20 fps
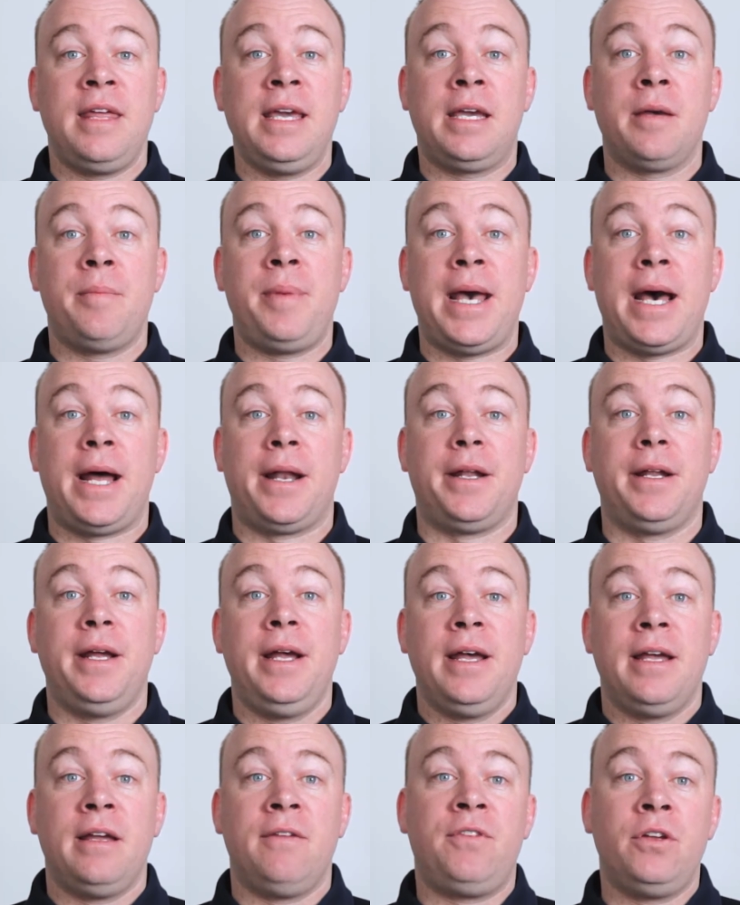Think about it.
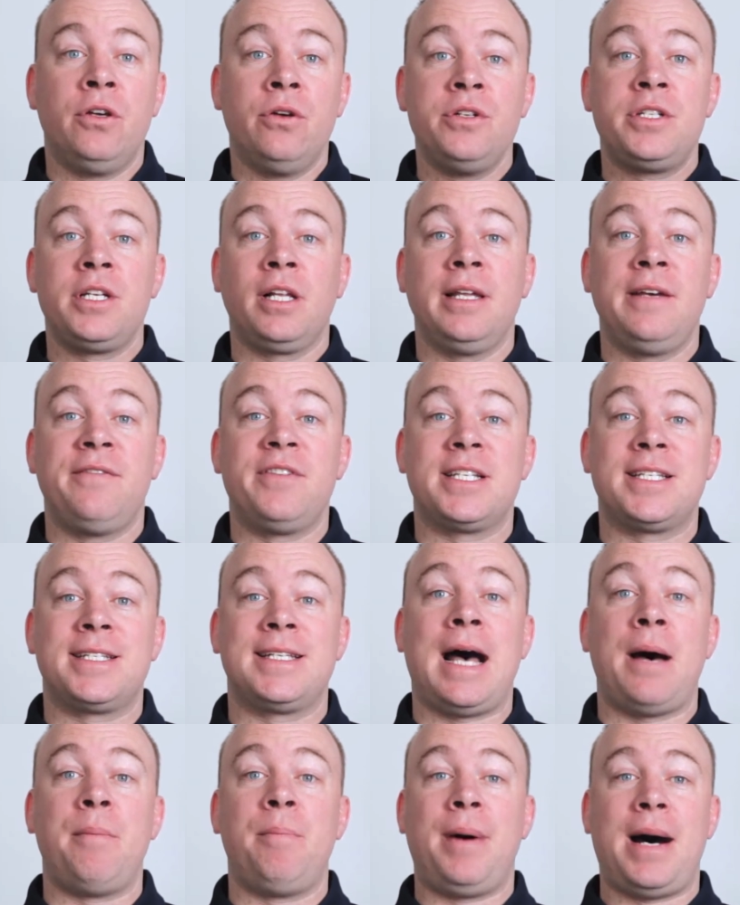If you deliver
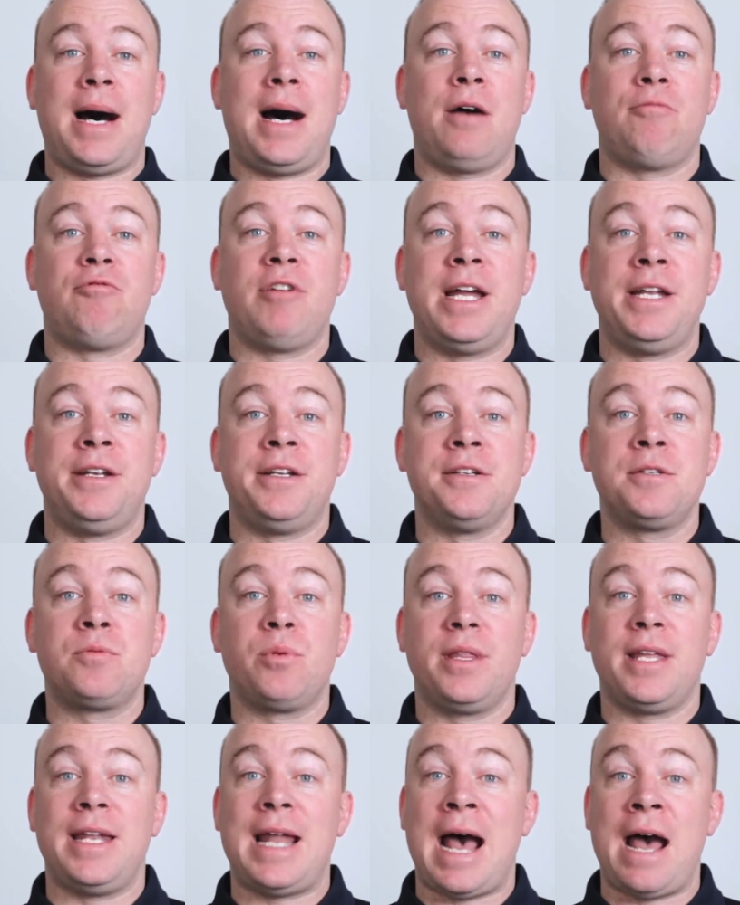subpar renders
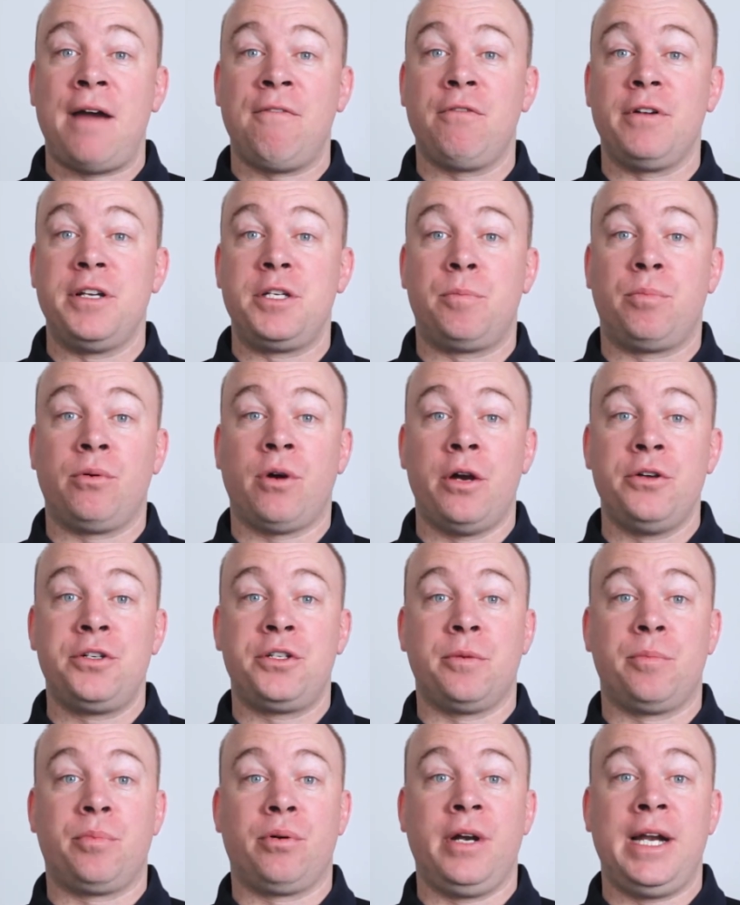with an average
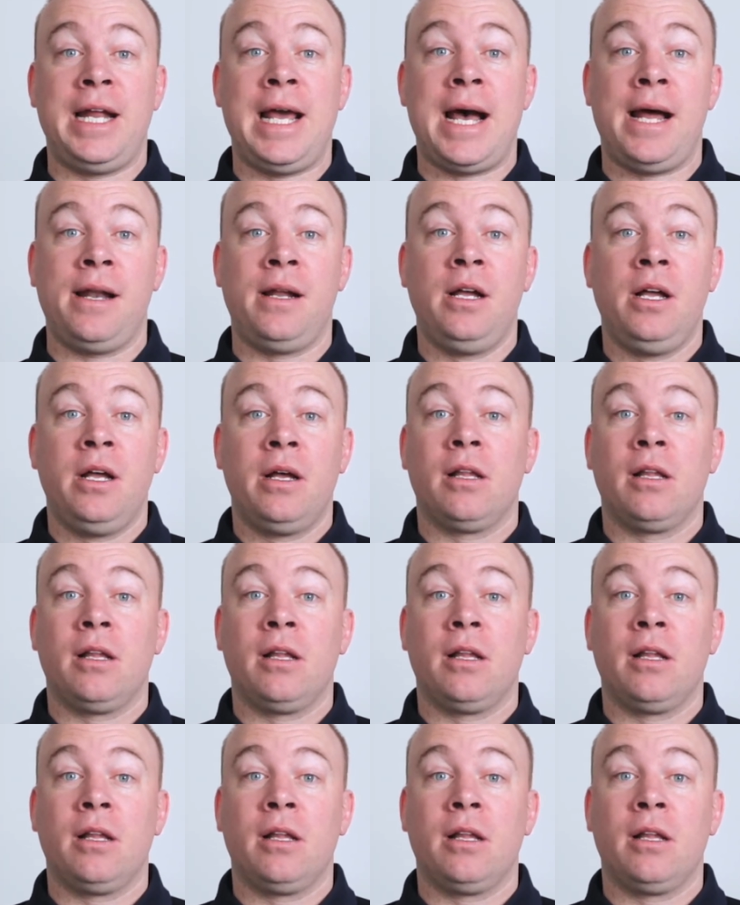brochure printout,